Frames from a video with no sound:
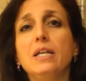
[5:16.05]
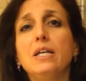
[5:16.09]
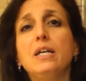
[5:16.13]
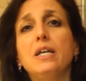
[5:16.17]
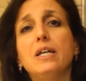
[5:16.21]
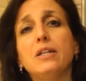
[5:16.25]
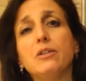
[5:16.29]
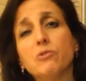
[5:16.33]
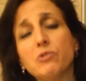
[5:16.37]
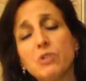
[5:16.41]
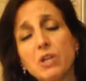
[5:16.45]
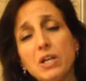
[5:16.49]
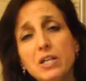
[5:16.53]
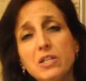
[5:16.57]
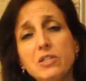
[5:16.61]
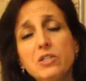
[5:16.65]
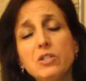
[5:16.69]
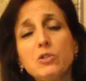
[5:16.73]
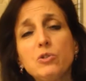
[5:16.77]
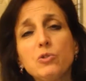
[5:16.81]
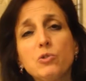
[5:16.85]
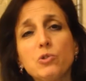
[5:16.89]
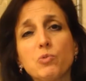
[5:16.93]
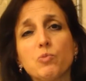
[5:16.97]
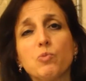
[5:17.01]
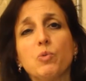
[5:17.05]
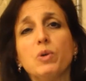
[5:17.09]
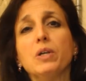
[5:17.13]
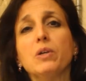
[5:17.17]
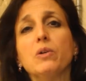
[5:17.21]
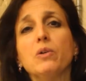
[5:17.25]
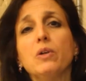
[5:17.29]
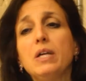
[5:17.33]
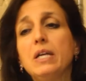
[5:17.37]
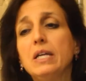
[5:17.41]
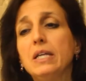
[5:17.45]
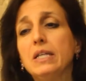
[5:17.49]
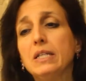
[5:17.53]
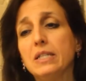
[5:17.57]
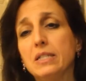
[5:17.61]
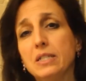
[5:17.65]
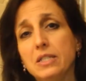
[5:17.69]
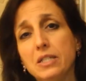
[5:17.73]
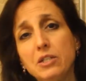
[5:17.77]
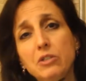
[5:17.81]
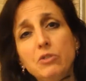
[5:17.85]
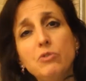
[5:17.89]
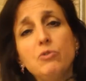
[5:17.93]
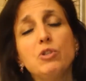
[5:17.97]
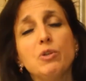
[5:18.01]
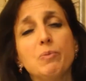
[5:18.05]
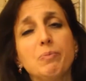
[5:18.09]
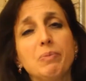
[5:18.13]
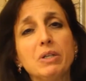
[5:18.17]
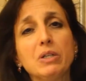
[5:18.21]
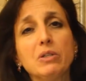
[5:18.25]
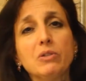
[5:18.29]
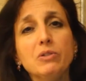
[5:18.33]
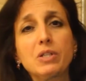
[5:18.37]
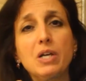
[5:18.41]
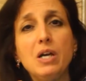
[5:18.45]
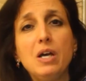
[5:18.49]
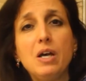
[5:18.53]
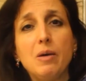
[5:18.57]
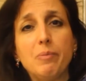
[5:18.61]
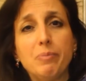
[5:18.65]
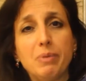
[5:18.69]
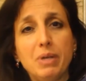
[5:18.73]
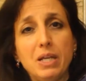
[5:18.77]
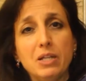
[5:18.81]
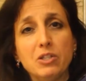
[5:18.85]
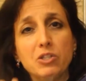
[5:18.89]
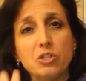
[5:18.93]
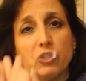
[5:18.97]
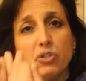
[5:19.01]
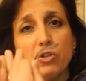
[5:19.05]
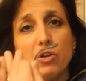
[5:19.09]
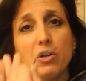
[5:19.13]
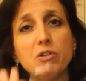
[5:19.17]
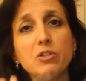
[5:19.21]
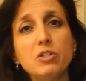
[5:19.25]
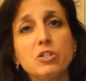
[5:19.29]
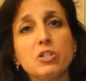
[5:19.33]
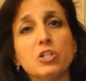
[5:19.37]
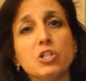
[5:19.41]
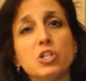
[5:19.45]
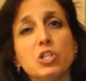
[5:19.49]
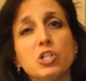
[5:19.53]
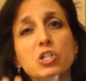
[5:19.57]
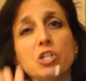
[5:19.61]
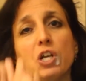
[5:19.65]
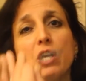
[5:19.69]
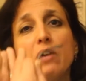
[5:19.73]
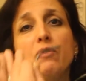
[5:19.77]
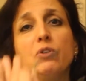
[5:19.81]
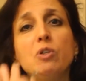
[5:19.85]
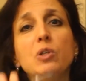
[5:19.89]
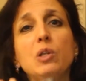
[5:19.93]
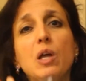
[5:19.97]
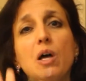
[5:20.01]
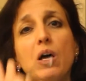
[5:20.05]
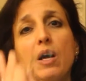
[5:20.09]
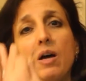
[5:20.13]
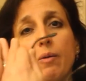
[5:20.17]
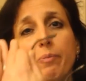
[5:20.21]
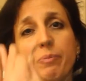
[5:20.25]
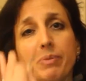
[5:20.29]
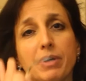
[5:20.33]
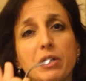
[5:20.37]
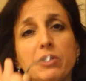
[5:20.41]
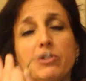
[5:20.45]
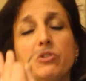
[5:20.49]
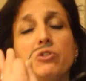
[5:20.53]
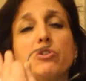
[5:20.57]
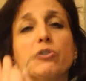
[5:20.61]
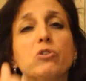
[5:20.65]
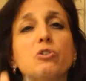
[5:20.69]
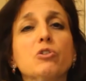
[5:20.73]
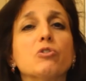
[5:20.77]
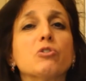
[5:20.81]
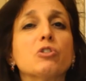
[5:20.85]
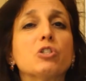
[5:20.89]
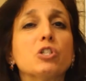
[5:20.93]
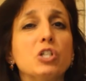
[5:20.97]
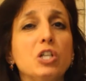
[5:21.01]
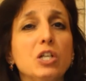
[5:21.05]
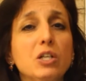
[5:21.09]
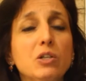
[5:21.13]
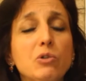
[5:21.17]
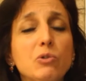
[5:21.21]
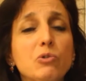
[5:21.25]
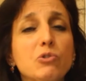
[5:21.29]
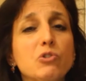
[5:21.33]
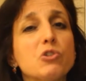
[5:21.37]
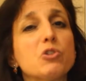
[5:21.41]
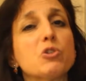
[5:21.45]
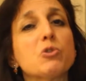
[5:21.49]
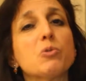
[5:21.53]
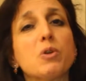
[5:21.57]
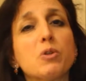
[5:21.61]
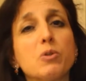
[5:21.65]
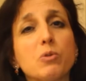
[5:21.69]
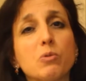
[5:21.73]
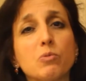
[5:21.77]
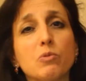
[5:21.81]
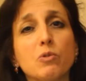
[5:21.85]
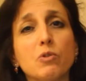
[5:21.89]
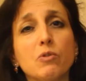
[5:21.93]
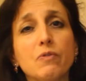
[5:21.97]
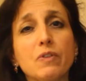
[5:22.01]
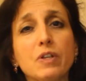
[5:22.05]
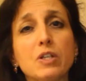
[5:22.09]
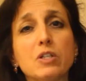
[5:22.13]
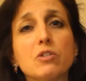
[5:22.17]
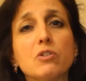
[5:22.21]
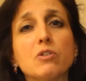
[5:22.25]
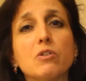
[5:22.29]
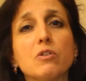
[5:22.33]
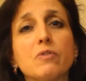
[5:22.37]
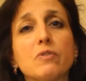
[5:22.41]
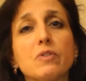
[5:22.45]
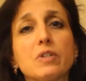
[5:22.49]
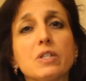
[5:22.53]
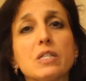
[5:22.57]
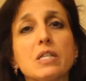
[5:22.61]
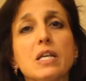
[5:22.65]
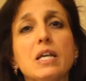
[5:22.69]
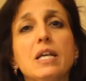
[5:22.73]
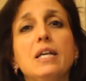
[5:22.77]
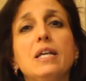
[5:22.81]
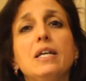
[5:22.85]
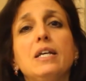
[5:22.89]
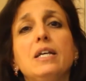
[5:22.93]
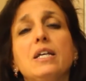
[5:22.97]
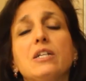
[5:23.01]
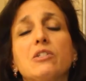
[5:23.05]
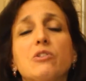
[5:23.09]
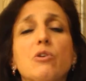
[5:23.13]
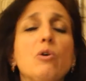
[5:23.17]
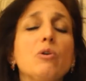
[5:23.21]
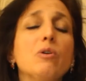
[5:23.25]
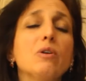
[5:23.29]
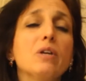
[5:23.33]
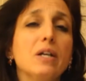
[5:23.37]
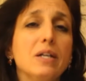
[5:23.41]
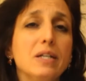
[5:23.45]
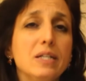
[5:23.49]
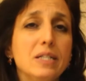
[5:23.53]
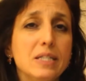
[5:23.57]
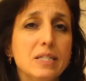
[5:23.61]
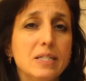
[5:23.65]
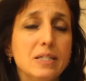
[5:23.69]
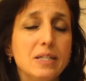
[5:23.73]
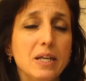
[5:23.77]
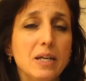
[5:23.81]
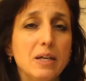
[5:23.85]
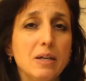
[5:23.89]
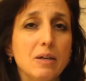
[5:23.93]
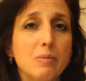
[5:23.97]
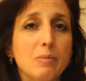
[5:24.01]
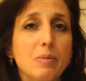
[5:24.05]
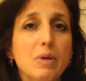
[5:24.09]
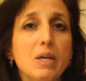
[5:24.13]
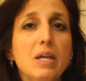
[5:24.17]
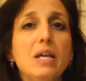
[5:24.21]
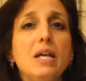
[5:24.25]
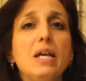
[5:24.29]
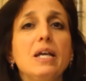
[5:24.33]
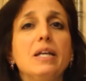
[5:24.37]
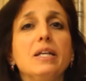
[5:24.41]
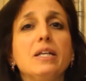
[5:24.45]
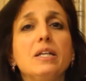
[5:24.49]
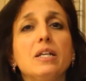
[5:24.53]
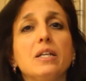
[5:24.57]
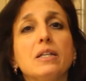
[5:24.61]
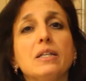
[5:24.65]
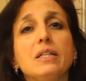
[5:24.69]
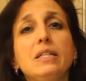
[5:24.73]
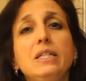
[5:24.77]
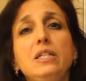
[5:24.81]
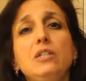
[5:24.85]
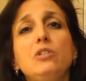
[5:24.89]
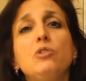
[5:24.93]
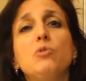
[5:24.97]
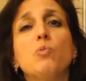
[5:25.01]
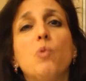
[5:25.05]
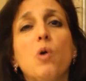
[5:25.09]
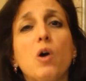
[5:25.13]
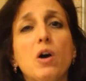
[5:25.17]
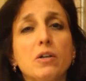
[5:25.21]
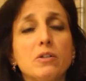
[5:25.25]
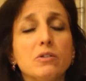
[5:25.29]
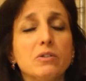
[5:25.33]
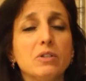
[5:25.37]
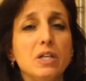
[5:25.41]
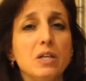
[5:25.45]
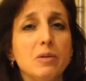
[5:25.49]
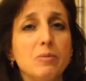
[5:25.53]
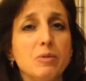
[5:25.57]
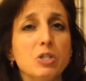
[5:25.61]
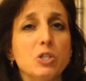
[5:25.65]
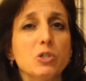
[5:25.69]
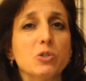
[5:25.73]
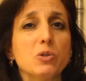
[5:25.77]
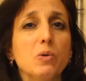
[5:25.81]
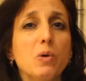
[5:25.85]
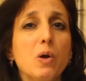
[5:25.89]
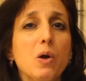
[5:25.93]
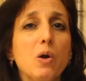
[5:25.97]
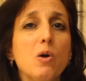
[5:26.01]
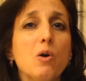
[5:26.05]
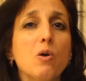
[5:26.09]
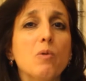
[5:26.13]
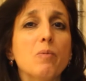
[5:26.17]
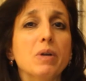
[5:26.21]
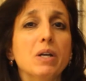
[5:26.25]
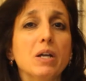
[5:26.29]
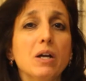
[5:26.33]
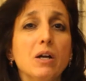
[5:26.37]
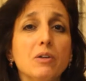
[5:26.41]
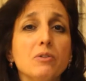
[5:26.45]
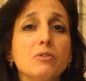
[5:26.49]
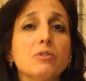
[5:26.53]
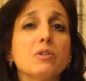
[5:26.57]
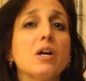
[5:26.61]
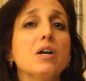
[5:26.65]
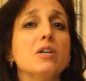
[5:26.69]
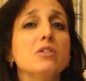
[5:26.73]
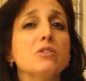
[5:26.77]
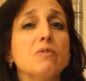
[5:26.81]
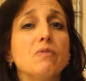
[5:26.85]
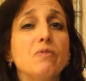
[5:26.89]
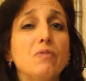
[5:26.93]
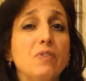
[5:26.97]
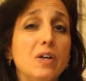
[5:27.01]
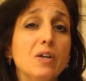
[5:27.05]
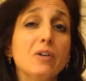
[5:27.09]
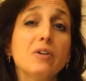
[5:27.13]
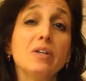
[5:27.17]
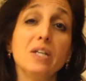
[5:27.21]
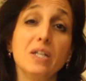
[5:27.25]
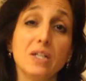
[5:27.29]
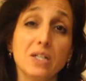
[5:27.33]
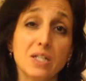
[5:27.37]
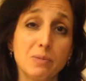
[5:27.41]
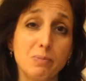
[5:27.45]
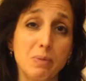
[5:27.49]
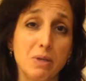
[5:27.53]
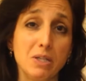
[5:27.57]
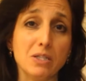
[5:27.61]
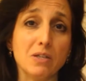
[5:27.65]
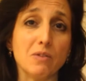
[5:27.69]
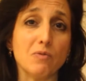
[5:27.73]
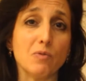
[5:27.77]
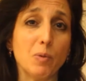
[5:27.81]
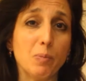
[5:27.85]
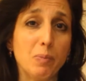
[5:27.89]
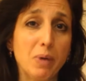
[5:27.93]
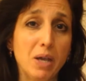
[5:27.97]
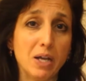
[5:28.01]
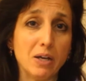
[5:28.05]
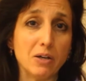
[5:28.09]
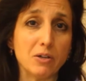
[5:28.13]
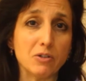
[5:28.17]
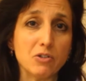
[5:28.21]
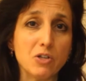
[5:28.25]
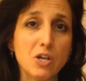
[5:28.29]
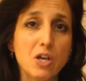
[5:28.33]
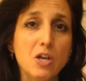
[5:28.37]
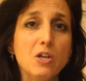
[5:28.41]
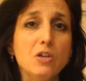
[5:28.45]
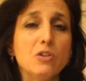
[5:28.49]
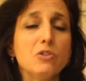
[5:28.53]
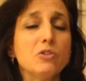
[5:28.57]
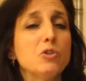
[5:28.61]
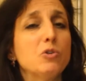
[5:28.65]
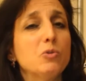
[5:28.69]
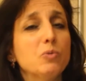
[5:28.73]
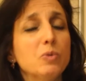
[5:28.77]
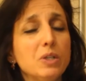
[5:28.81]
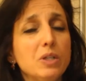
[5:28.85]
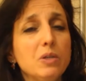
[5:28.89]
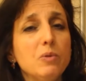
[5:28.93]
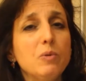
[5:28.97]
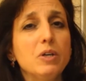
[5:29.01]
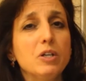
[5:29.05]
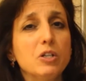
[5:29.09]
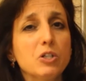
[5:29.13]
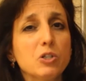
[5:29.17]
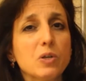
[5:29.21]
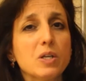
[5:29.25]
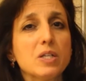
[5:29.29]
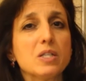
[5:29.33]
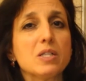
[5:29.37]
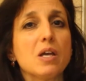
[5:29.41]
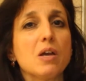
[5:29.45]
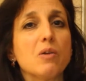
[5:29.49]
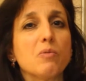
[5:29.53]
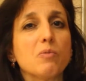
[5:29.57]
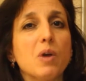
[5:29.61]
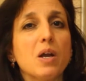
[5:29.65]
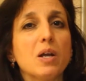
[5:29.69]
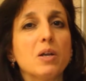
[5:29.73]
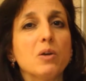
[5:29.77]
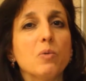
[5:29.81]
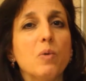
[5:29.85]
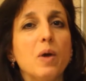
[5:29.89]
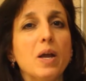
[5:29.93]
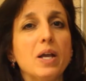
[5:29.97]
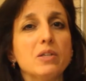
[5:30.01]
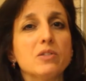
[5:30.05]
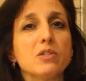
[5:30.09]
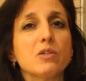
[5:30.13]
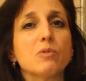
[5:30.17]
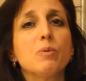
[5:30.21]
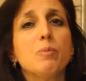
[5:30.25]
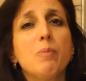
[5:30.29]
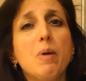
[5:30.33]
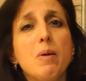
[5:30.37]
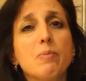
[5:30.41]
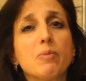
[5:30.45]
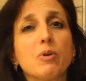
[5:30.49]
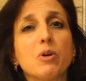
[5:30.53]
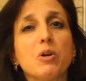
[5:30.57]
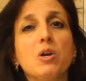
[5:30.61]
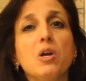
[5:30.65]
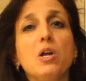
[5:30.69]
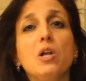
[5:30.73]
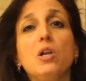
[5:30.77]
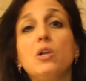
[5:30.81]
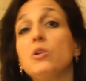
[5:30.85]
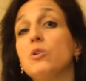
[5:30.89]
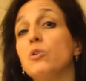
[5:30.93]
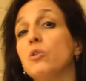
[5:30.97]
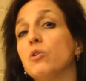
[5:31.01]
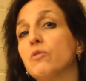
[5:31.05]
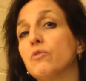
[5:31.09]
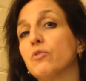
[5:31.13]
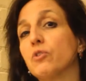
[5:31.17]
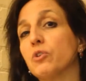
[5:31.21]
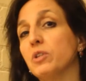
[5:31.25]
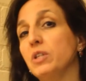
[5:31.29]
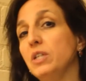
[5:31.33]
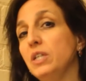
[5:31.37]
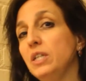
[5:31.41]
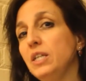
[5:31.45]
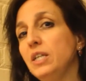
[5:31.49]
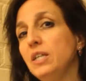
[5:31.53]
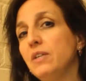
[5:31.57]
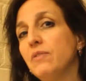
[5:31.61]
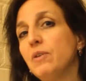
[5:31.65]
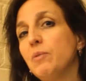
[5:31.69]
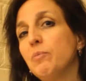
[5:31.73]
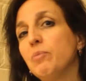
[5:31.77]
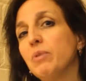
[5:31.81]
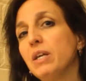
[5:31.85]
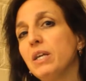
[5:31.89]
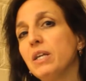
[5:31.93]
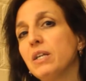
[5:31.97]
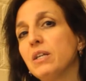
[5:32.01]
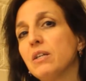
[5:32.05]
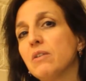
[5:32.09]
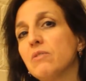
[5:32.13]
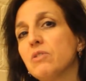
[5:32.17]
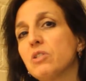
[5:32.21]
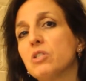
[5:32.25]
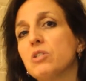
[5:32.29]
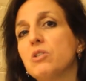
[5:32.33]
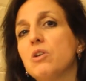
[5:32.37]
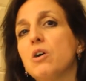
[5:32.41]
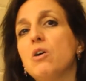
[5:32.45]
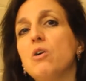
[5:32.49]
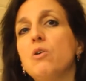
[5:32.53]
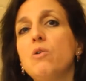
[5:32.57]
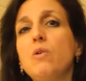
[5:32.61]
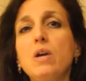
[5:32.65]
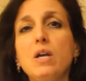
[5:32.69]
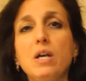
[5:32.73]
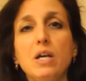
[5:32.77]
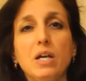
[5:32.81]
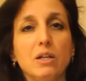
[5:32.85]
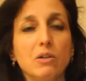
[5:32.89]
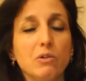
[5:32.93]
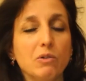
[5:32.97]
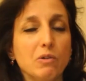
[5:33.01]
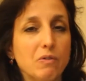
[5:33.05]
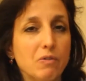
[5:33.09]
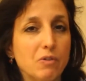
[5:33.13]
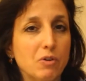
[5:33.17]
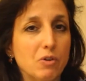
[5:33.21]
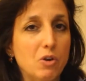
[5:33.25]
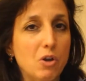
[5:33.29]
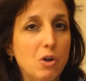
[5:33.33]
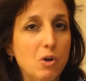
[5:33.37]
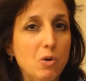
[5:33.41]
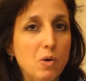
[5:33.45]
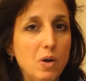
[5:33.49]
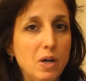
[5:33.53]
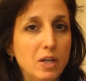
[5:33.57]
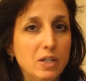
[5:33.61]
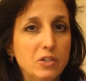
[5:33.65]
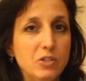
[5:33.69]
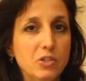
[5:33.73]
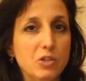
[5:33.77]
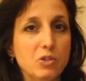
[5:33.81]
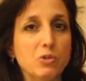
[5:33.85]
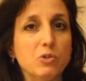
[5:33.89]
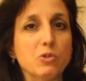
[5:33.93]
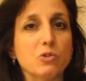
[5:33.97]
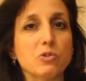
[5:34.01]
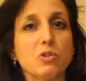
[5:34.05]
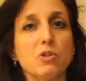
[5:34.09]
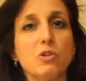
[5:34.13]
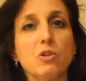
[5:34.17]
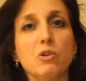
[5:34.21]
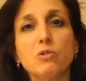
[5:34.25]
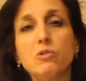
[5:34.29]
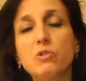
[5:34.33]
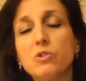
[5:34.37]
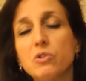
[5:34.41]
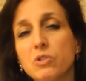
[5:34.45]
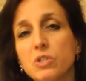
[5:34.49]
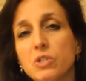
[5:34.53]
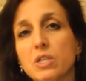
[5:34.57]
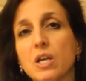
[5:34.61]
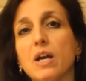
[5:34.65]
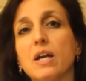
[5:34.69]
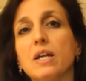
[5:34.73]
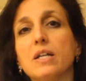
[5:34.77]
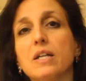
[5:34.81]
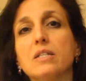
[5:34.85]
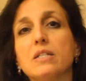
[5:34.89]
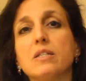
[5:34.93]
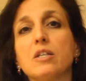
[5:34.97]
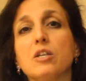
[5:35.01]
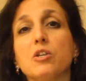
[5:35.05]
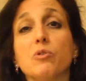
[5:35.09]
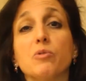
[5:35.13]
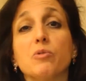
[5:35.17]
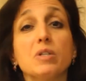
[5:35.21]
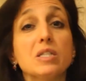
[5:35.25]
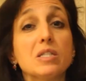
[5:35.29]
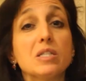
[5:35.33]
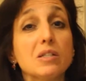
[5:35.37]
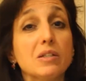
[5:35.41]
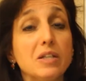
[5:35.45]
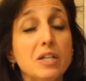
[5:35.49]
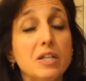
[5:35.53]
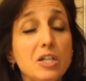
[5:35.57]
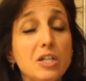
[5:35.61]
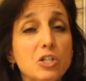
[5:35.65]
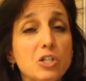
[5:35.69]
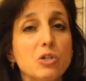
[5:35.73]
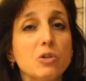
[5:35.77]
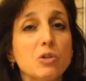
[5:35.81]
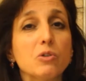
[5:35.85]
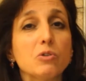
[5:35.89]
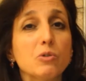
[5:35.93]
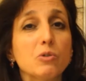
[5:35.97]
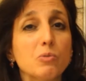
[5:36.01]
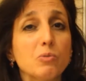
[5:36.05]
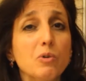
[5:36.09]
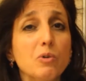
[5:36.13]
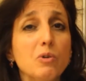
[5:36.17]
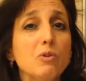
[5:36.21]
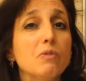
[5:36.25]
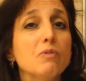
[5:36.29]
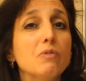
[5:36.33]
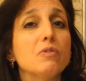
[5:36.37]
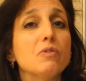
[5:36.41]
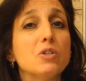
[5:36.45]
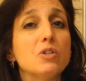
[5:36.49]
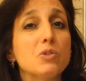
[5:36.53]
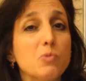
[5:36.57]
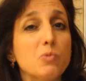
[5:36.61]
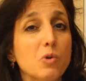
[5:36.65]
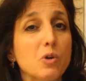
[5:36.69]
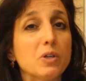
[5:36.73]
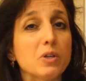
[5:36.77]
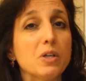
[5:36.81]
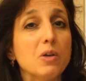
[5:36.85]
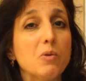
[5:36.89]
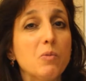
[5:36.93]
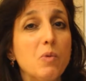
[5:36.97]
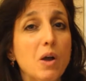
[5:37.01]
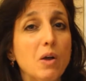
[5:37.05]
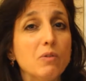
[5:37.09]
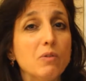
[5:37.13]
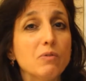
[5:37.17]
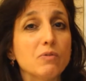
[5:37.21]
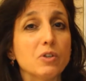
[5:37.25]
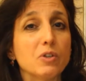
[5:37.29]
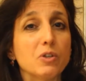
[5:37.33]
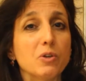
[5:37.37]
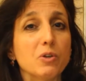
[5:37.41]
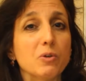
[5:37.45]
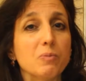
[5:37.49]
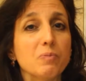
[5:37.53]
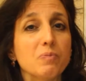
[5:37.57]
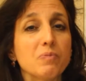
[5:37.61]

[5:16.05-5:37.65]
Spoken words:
And those icicles will continue to build up and start to shovel up under your shingles or your other roofing surface. It's called an ice dam, and it can lead to water damage in your home and other kinds of very expensive repairs. So you really want to address that right away. So remember, look for even blanket of snow and look for no icicles, and those are signs that your insulation on your roof is working well for you.